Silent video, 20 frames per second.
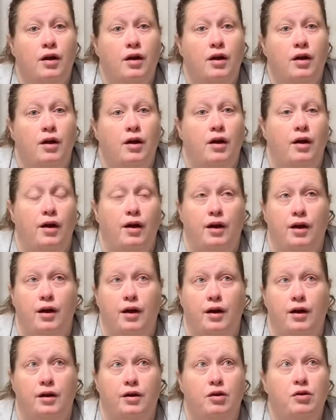
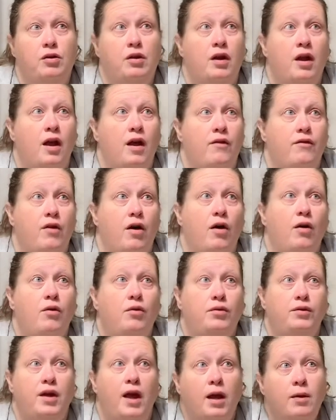and you can have a whole
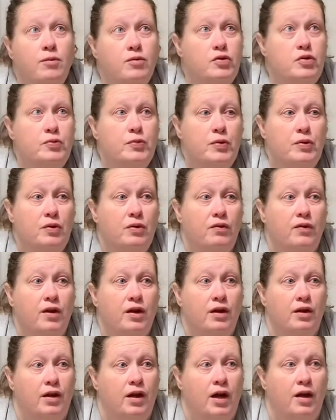tablespoon of it,
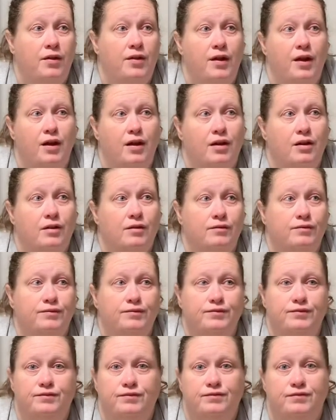I think,
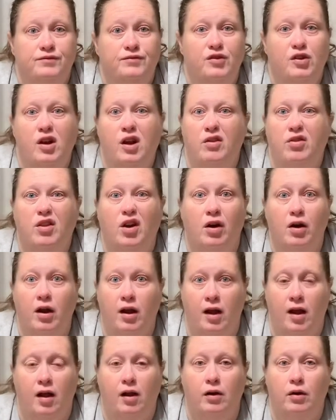for like 30
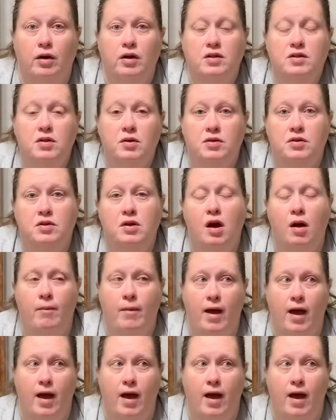calories, so it's not bad.